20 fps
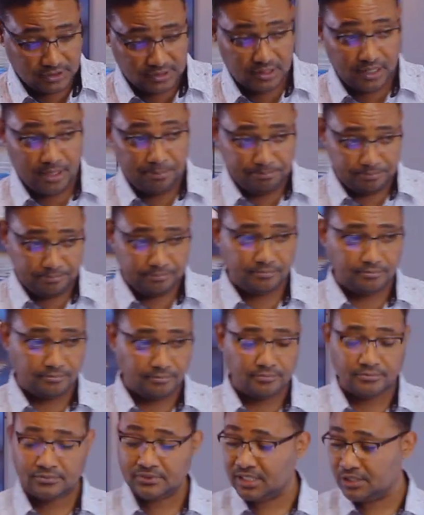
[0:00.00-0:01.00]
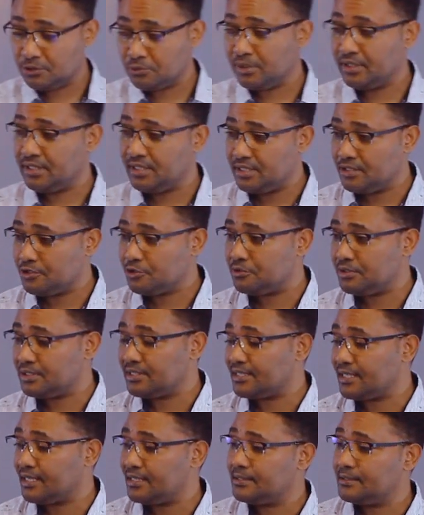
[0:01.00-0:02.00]
Yep, that's what the history
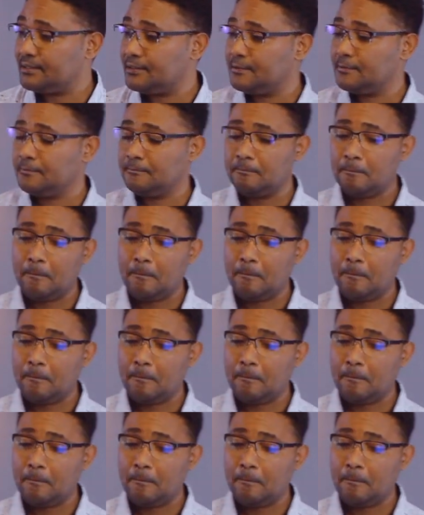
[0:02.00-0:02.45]
says.